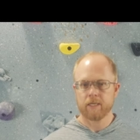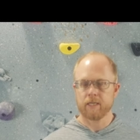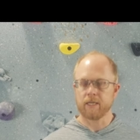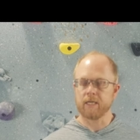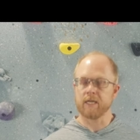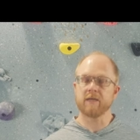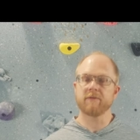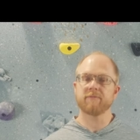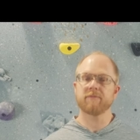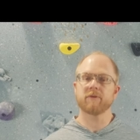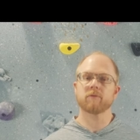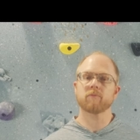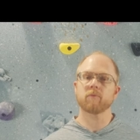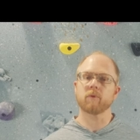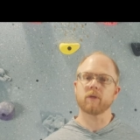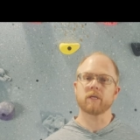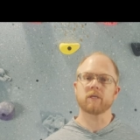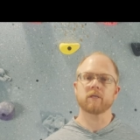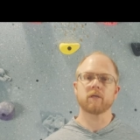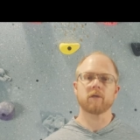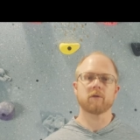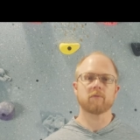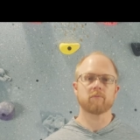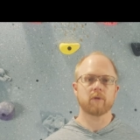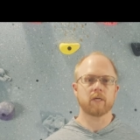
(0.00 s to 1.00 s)
even
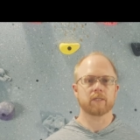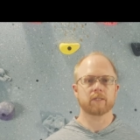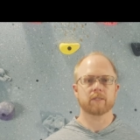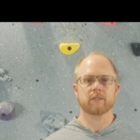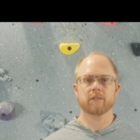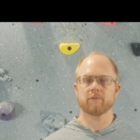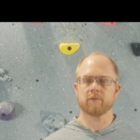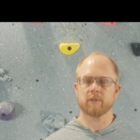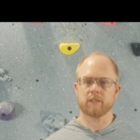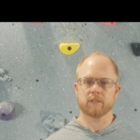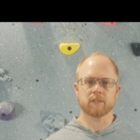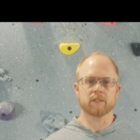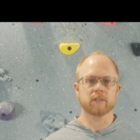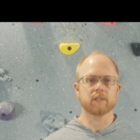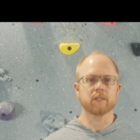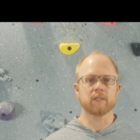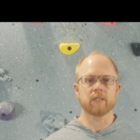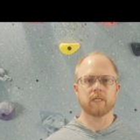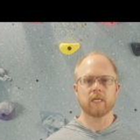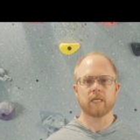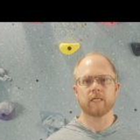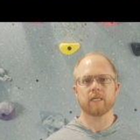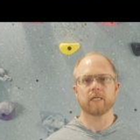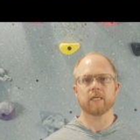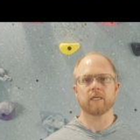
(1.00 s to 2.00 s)
when a rescue isn't
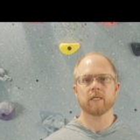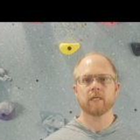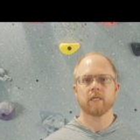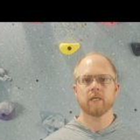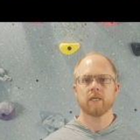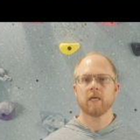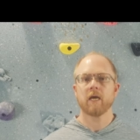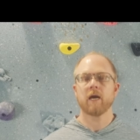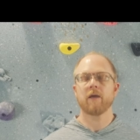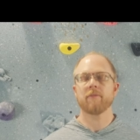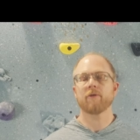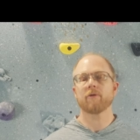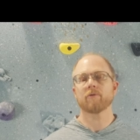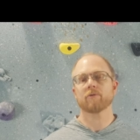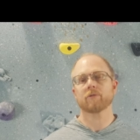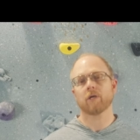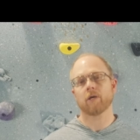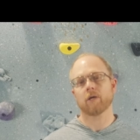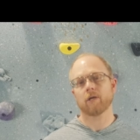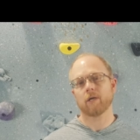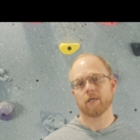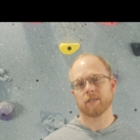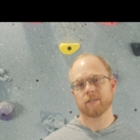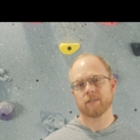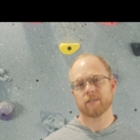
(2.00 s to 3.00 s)
needed, and those
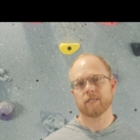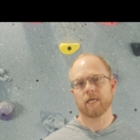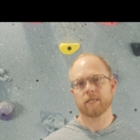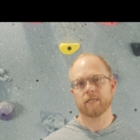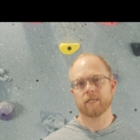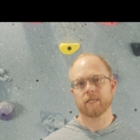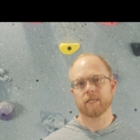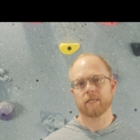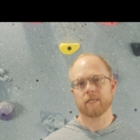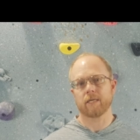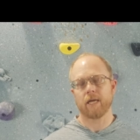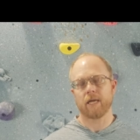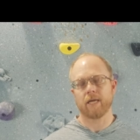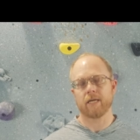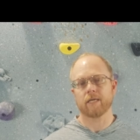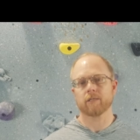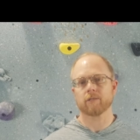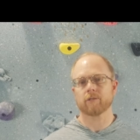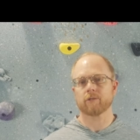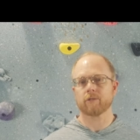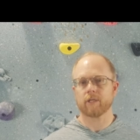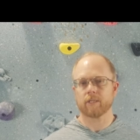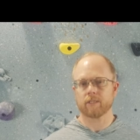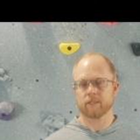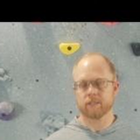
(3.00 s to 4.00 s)
are ascending
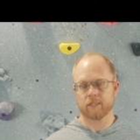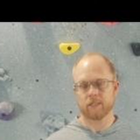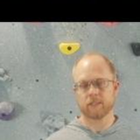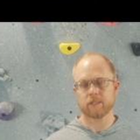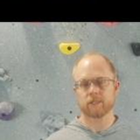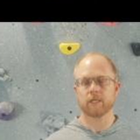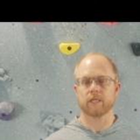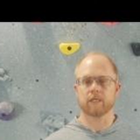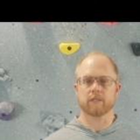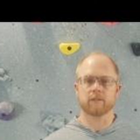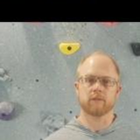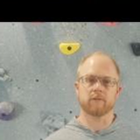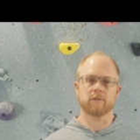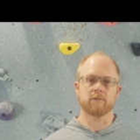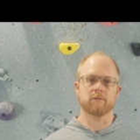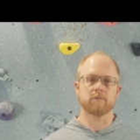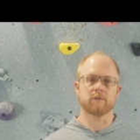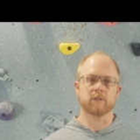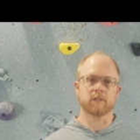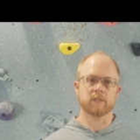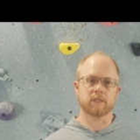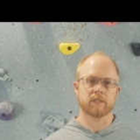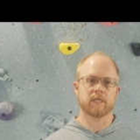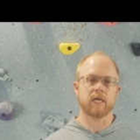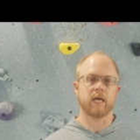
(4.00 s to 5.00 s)
and transitioning to
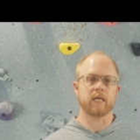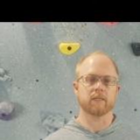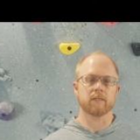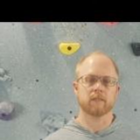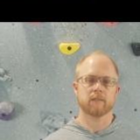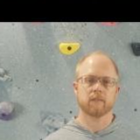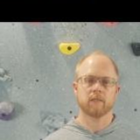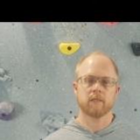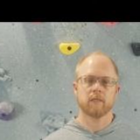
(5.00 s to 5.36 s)
descent.